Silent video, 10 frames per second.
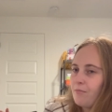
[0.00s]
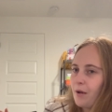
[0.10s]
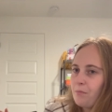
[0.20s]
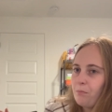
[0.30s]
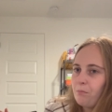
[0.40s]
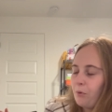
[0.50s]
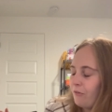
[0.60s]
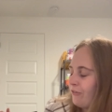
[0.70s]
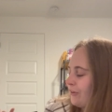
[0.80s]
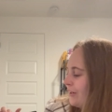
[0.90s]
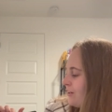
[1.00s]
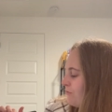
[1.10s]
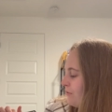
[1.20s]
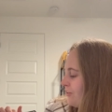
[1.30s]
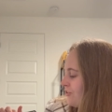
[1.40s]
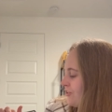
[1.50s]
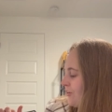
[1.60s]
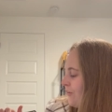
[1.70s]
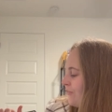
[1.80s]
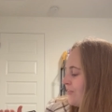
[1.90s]
of my portfolio was.
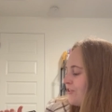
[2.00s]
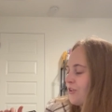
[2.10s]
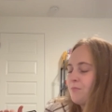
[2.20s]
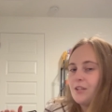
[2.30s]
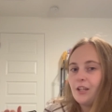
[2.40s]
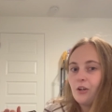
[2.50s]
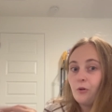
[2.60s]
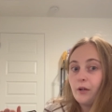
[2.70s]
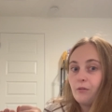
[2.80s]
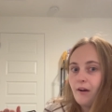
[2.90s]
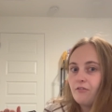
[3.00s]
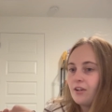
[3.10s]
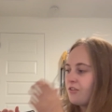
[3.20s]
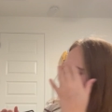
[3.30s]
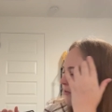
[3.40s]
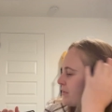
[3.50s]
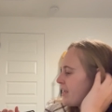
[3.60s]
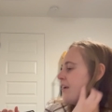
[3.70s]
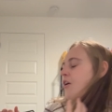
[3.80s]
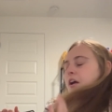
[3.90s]
So this could be like a quick reference for
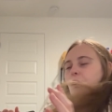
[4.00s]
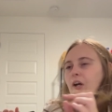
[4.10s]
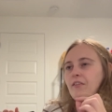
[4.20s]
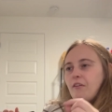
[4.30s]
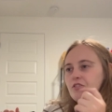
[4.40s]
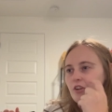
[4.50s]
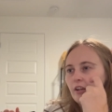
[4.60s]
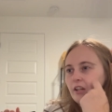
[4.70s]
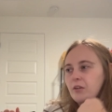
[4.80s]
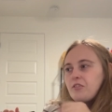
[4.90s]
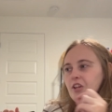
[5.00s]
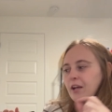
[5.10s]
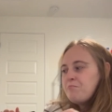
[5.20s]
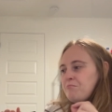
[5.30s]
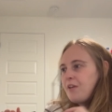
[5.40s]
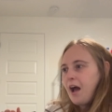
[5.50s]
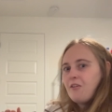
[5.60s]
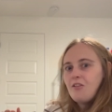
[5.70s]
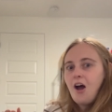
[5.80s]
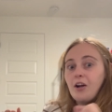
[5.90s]
me, or if I was struggling or was like,
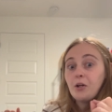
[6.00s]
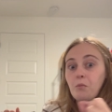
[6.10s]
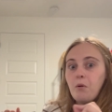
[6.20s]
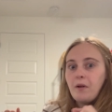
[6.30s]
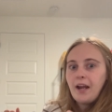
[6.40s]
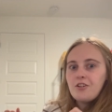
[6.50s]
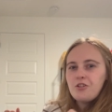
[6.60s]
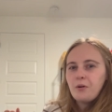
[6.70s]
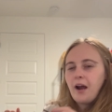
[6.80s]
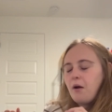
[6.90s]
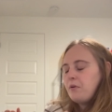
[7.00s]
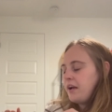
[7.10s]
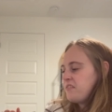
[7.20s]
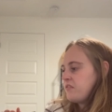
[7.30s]
how long, or what would I do, or how would I